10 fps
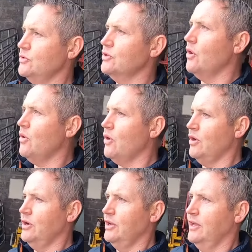to the
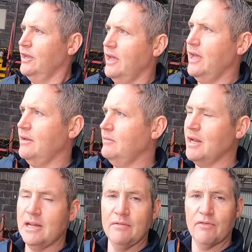core,
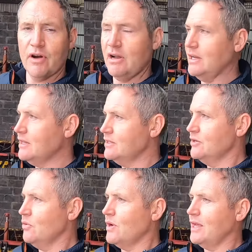letting in very little to
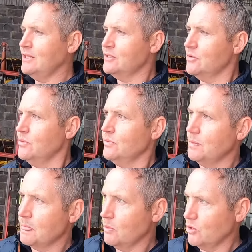no light, so
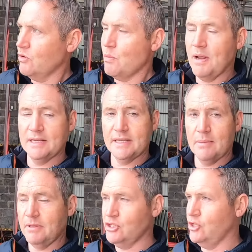we're going to replace them
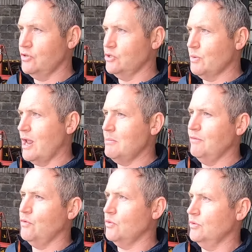this year as well
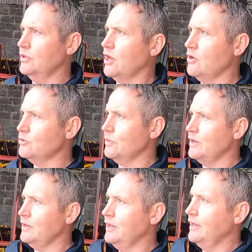before the cows go
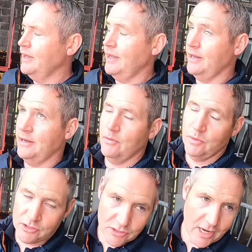in
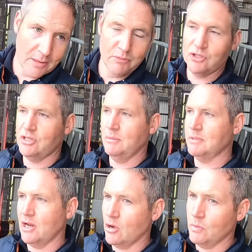winter time, which seems a
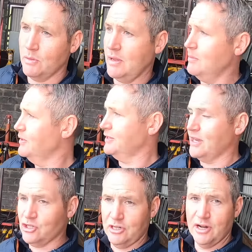long way away, but it's
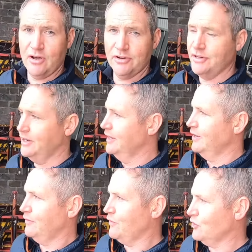actually not,
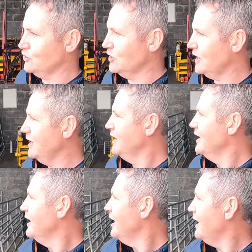unfortunately.
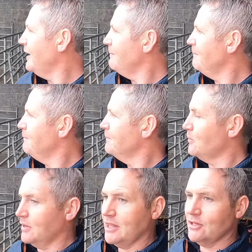But we'll
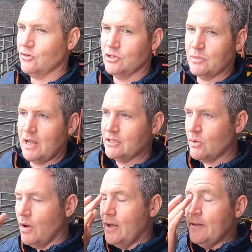get that done as well. So